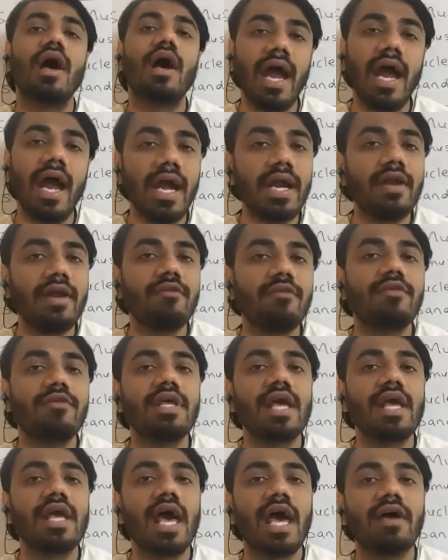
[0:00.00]
And
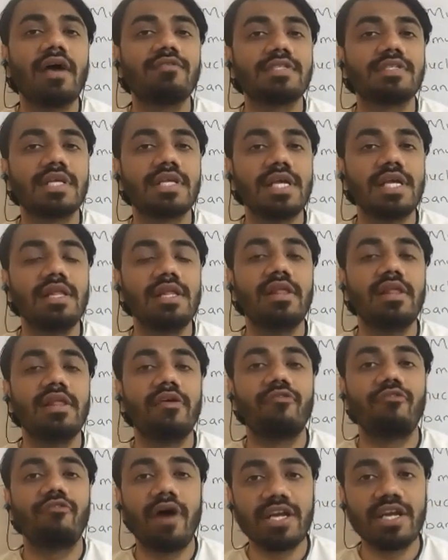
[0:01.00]
we have seen
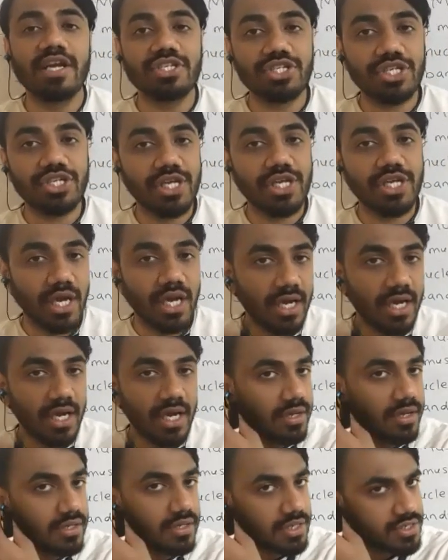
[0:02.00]
the fascia,
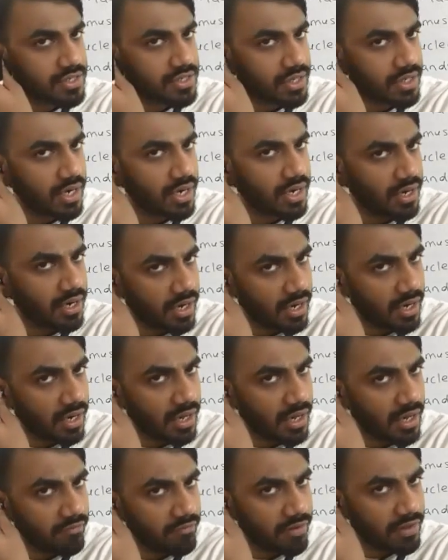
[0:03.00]
just
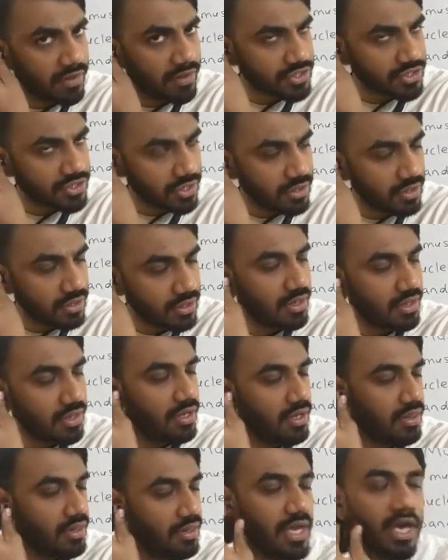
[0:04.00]
definition,
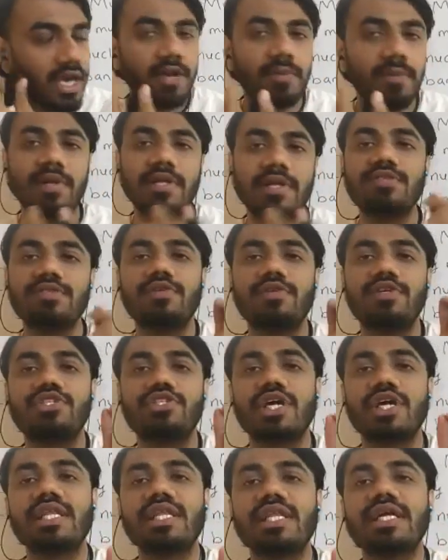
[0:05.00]
that means
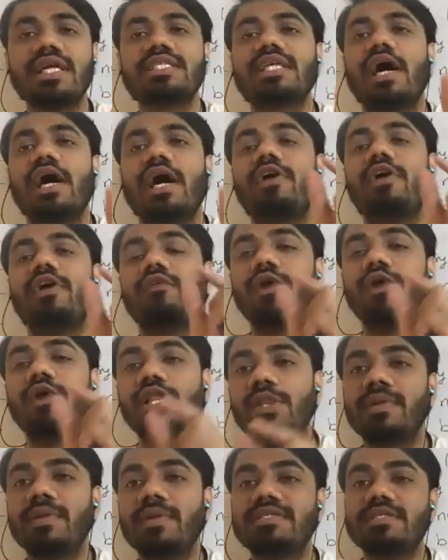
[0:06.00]
which connects our
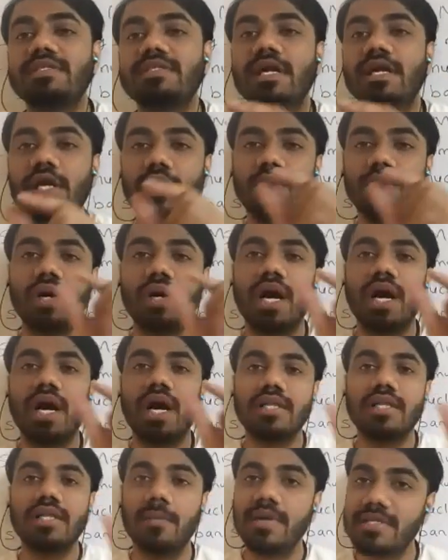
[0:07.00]
one muscle to
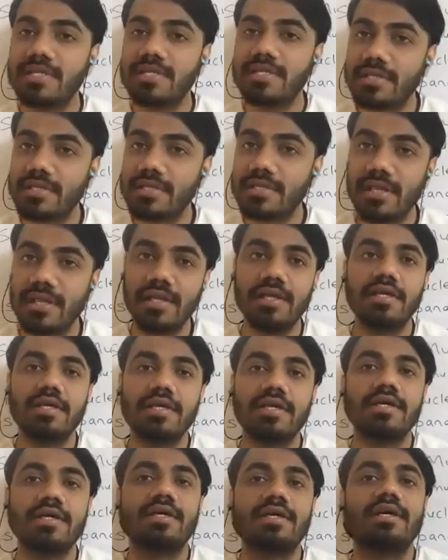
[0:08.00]
other muscles.
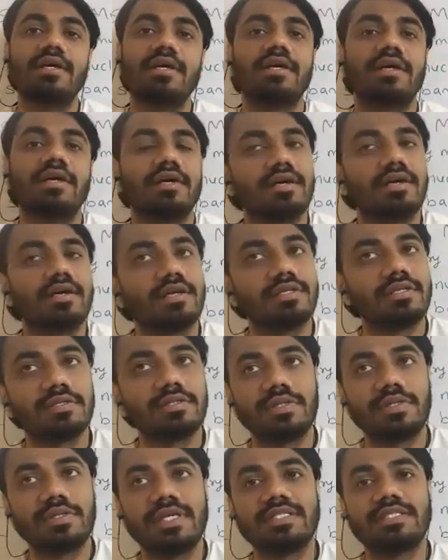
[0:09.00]

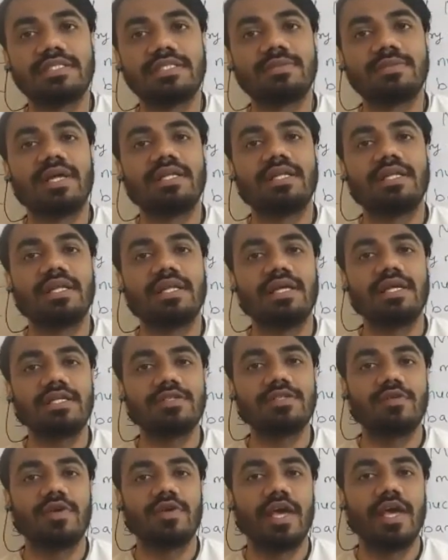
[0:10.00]
So these many things
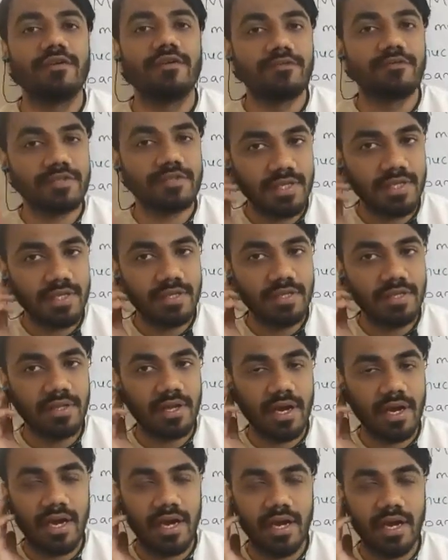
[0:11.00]
we have seen,
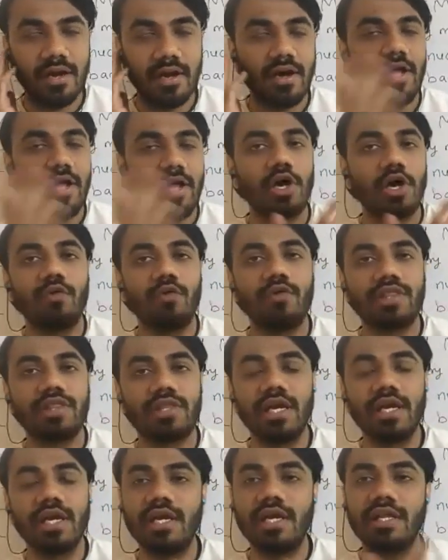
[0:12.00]
and along with
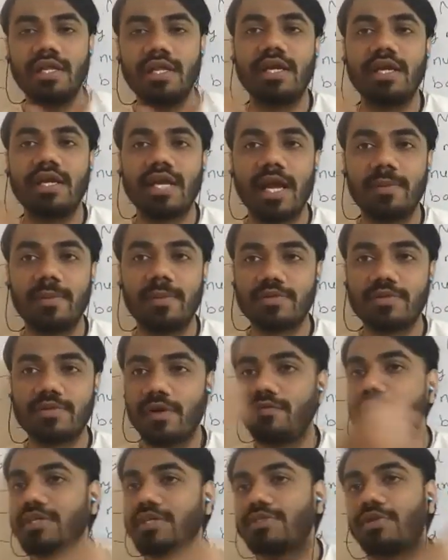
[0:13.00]
it, the types
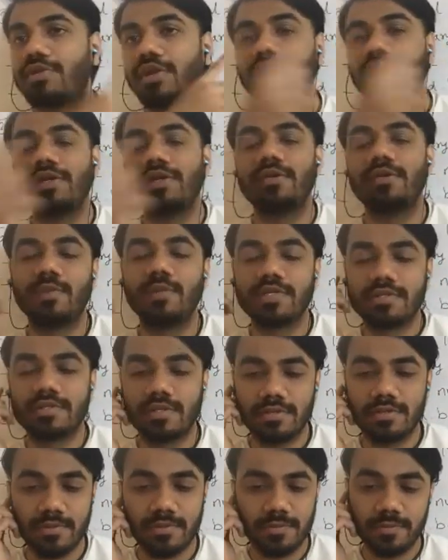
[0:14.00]
of these 3
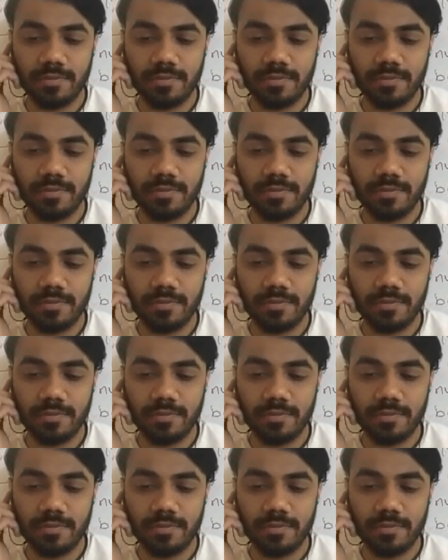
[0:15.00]
muscles.